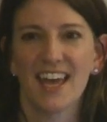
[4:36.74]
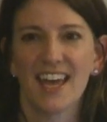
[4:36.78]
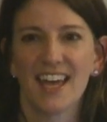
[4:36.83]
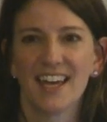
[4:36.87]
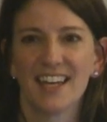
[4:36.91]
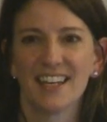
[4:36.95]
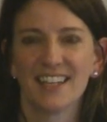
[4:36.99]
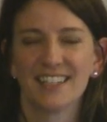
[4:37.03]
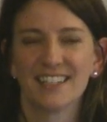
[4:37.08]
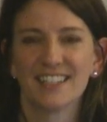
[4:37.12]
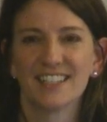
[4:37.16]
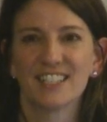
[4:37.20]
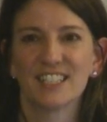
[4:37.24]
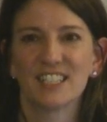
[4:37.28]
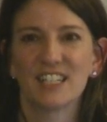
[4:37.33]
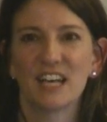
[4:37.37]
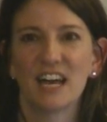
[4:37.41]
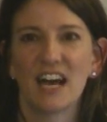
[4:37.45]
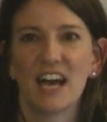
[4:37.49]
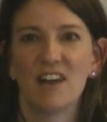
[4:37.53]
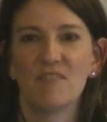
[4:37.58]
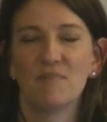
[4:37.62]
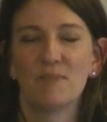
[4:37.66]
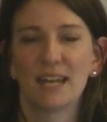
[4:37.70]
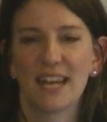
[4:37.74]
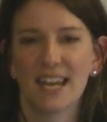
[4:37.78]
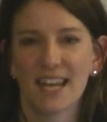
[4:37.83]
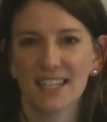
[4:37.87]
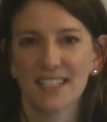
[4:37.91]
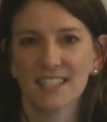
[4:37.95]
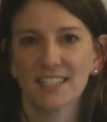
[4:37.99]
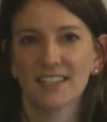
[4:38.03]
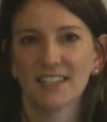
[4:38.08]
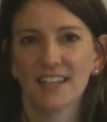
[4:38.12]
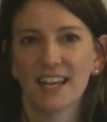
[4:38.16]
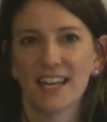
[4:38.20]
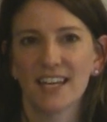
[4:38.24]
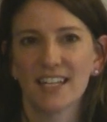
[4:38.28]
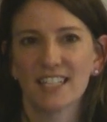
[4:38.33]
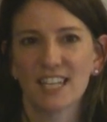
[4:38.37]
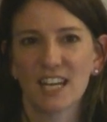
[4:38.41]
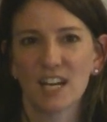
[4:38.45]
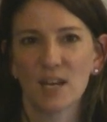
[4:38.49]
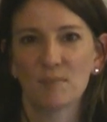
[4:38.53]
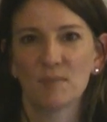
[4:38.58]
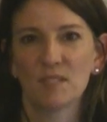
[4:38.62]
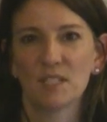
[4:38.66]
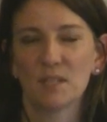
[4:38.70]
And I've been asked a lot of
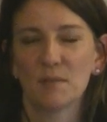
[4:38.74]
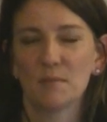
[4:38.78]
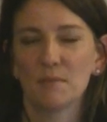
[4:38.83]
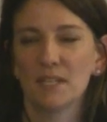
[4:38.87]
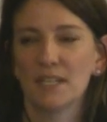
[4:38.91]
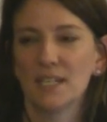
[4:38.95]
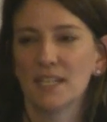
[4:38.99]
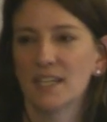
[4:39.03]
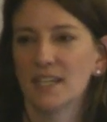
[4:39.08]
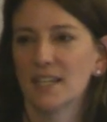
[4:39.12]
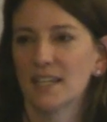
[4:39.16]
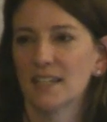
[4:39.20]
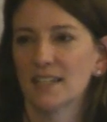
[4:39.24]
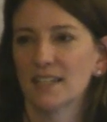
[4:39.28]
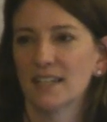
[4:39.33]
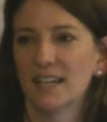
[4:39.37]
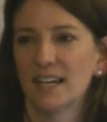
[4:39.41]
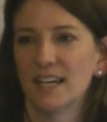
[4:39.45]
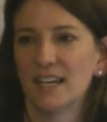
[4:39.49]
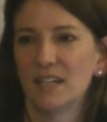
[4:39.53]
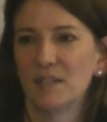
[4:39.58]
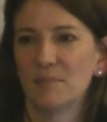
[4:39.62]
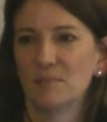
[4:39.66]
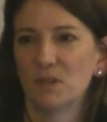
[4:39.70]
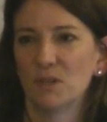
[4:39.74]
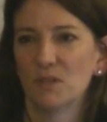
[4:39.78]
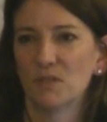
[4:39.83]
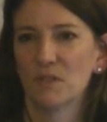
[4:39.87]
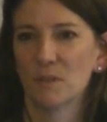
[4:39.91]
times in the media um,